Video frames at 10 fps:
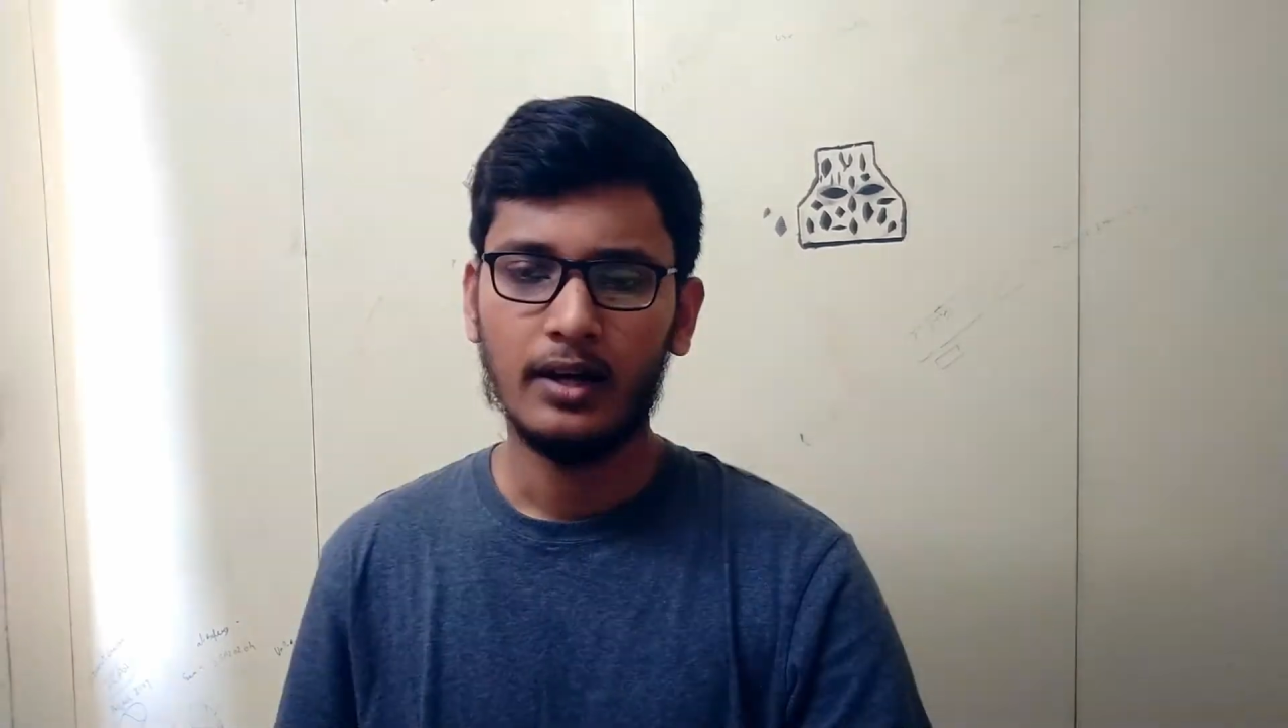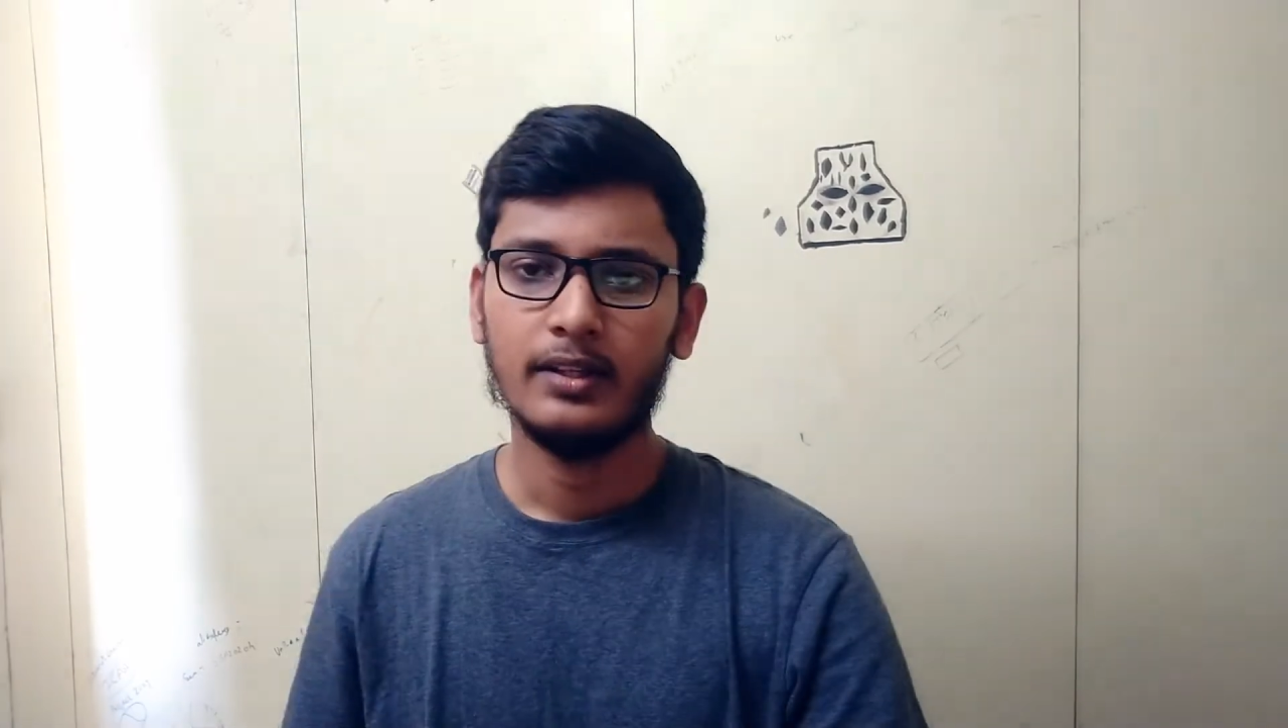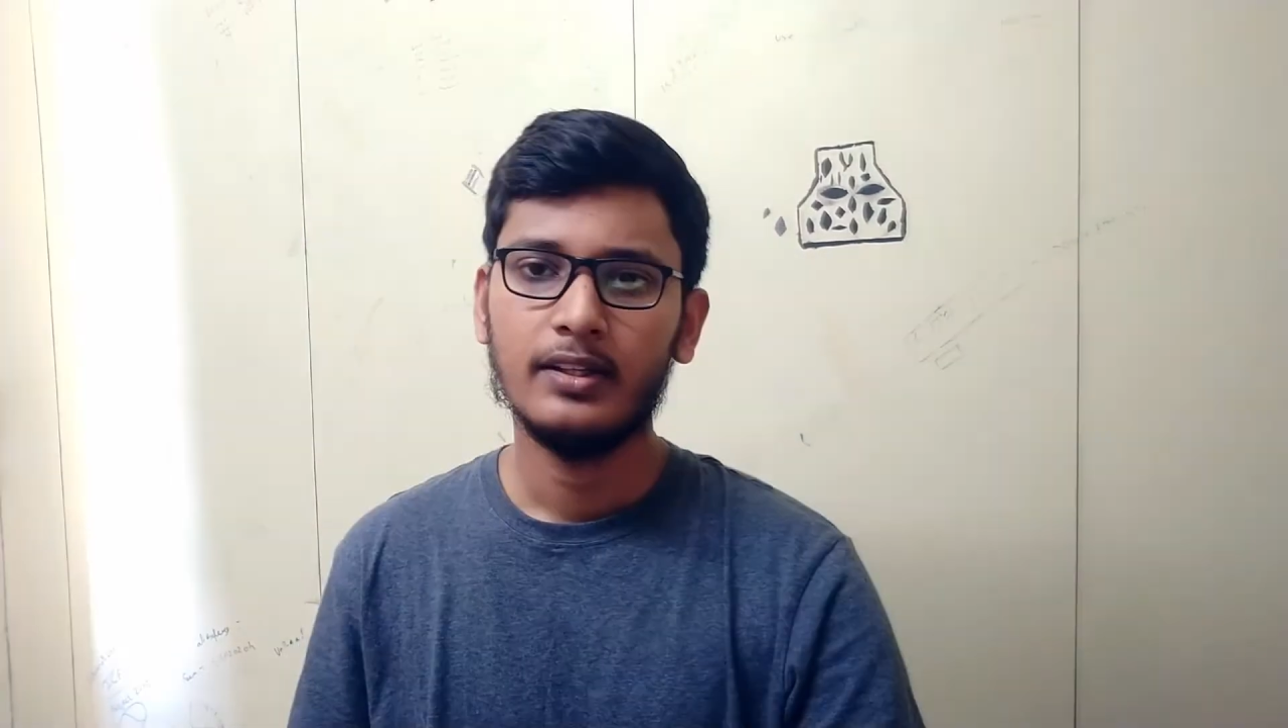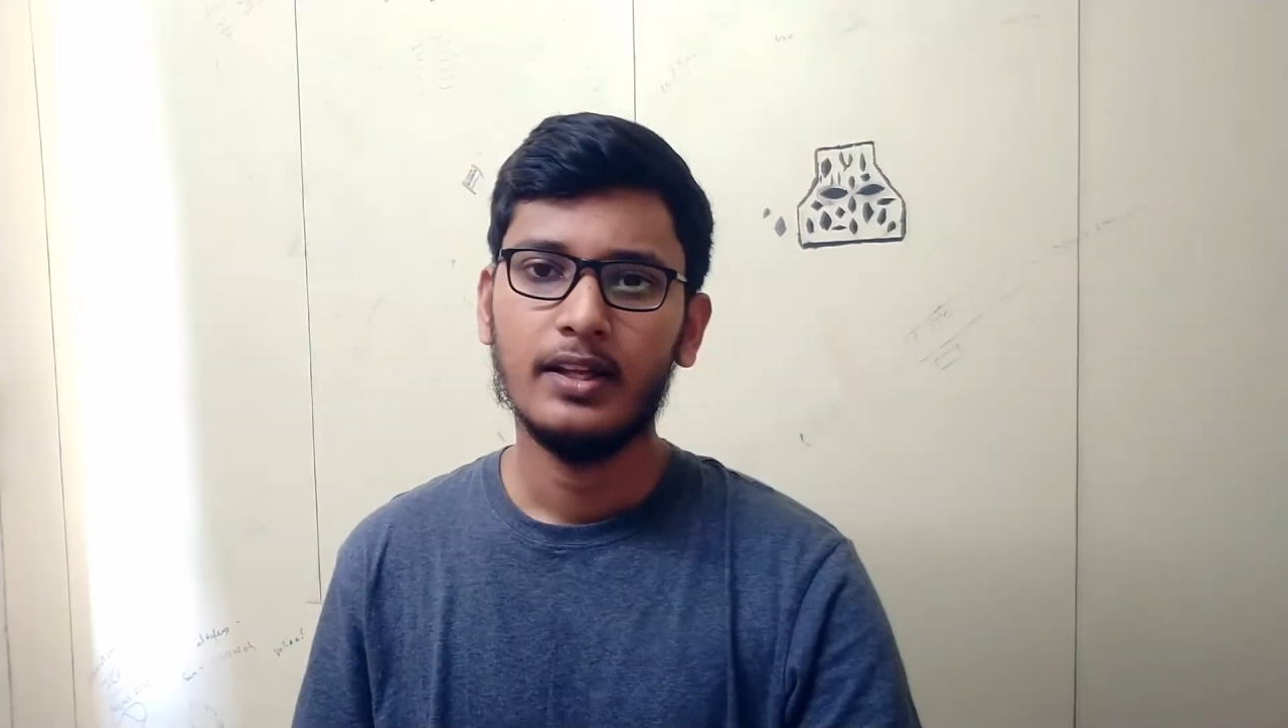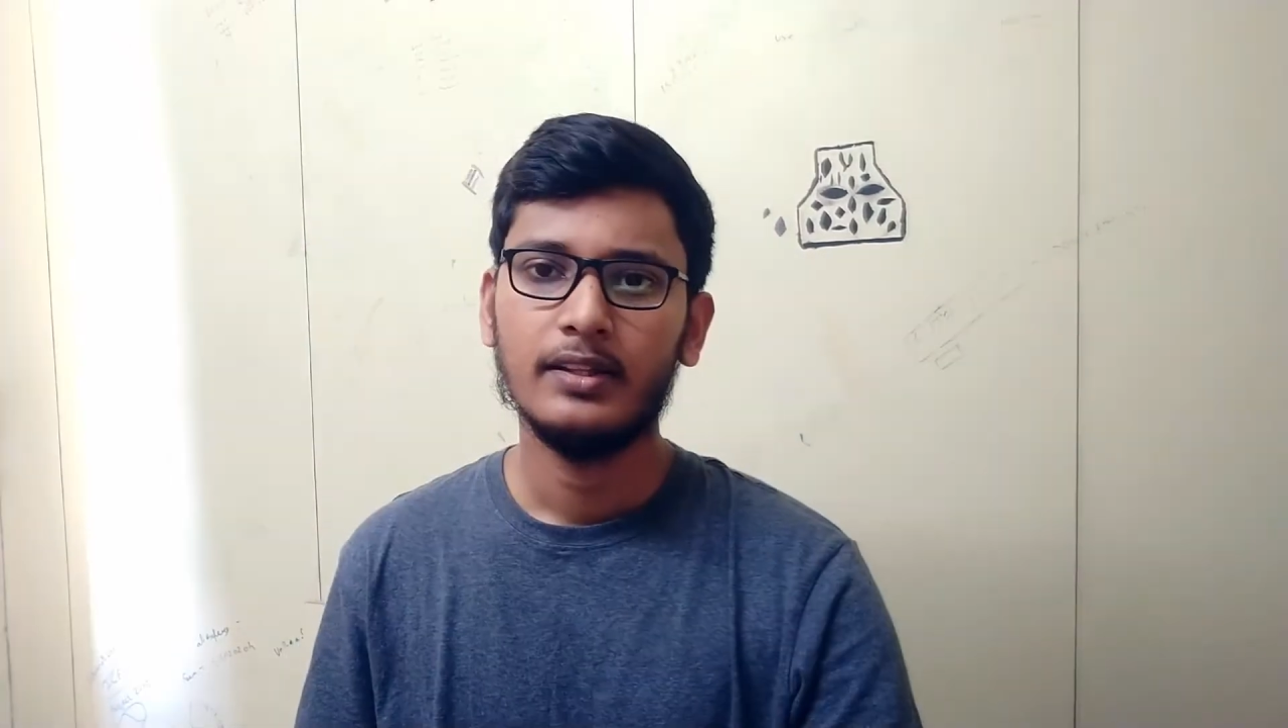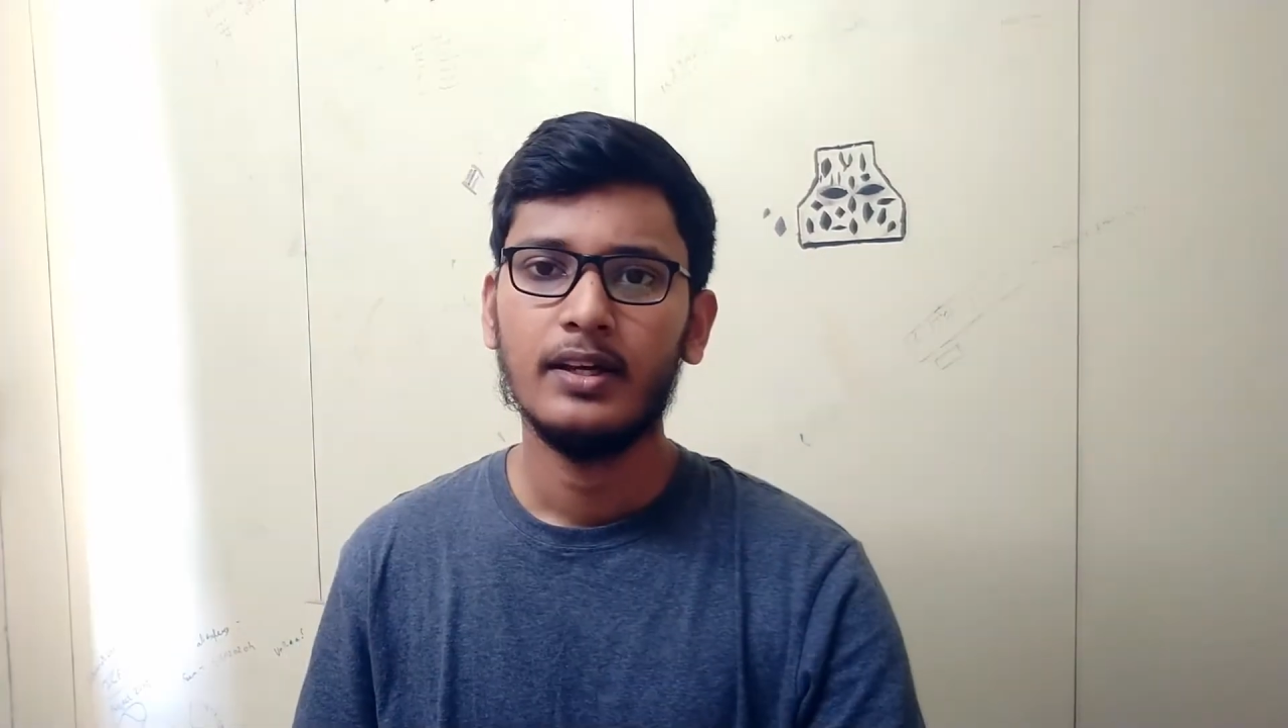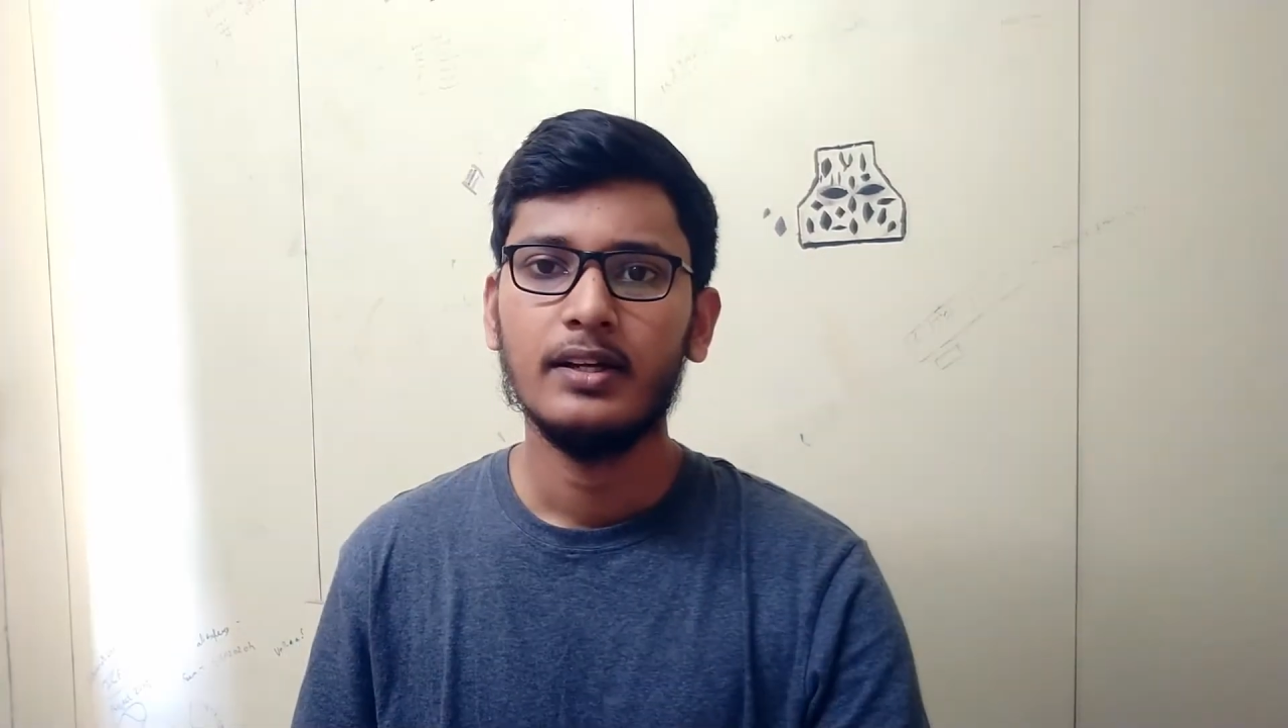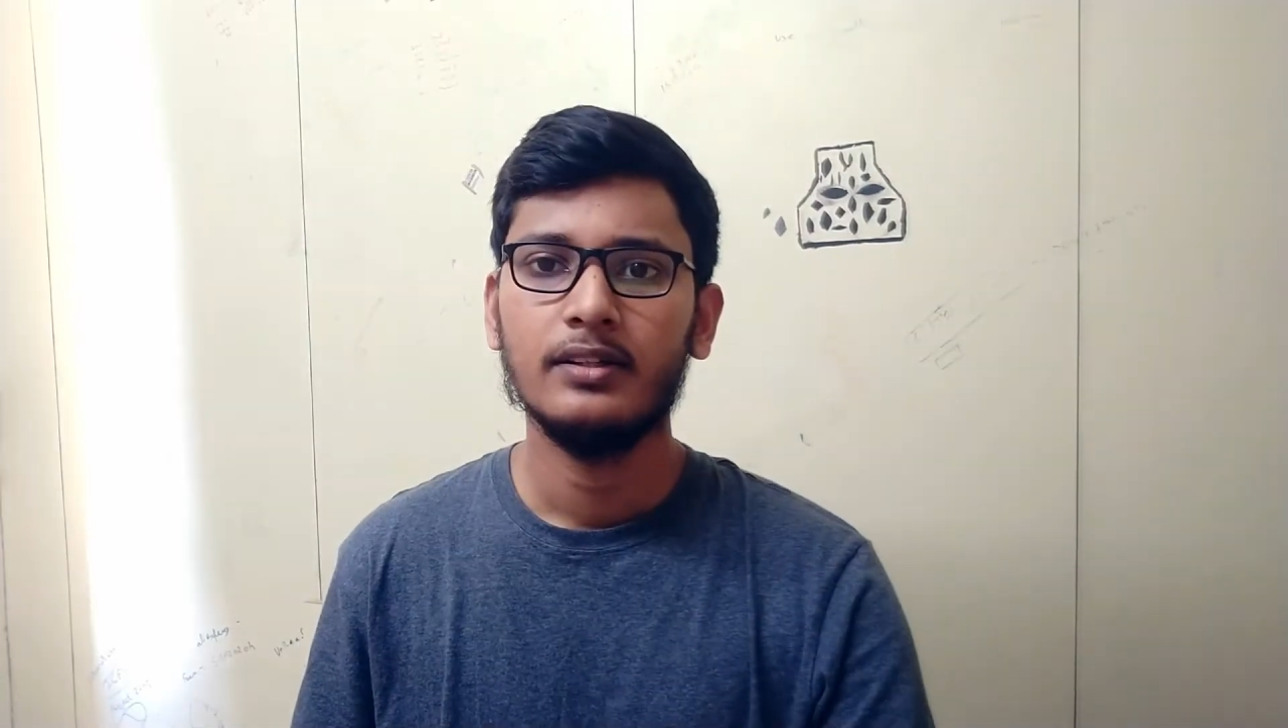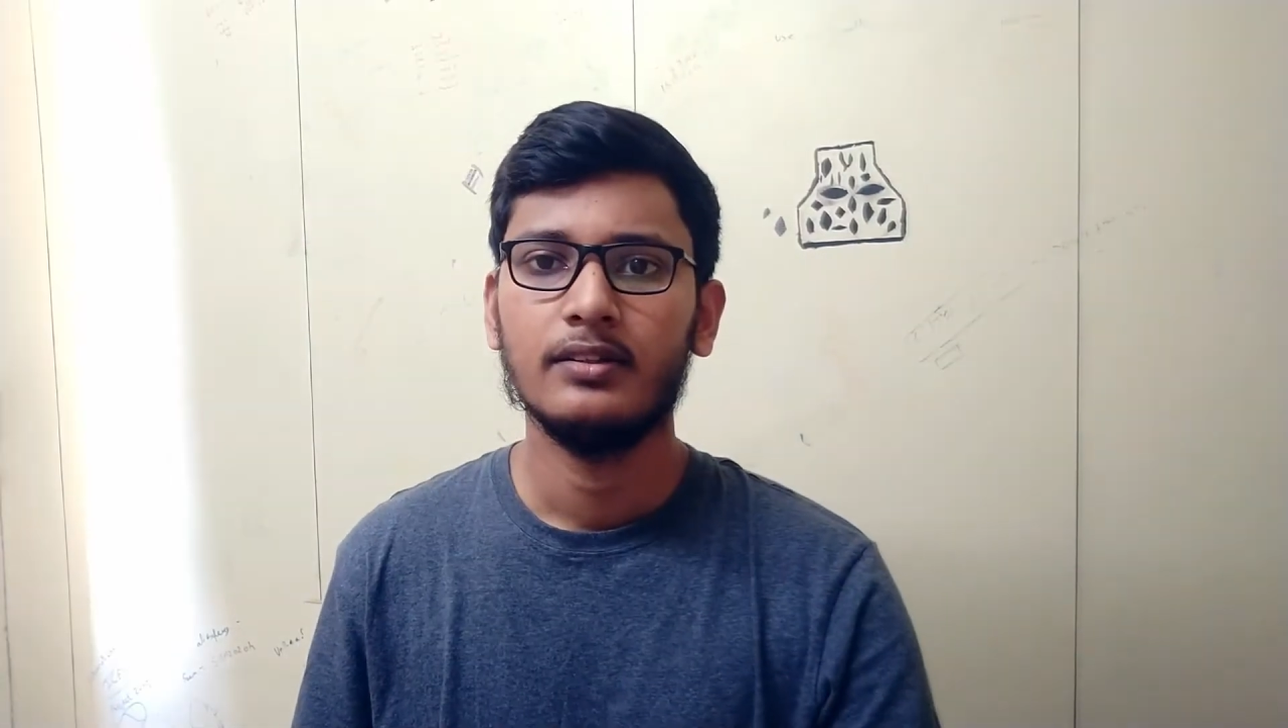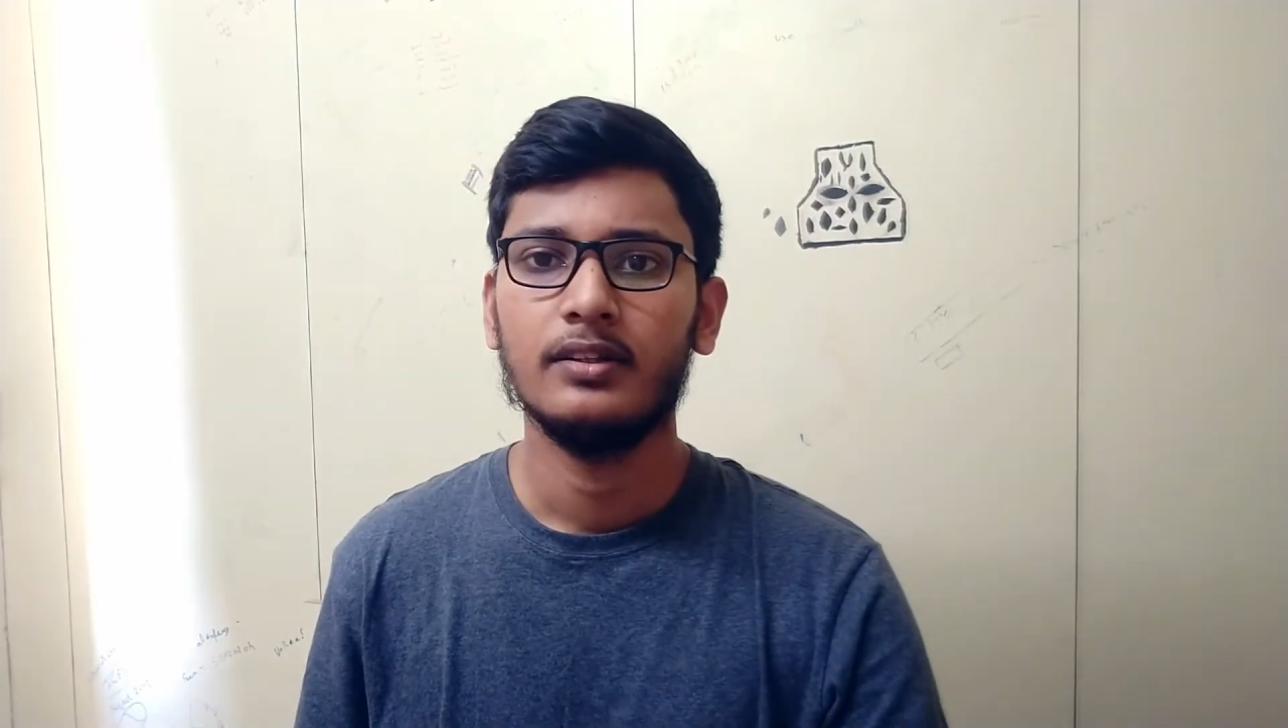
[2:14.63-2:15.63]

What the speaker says: Other than that,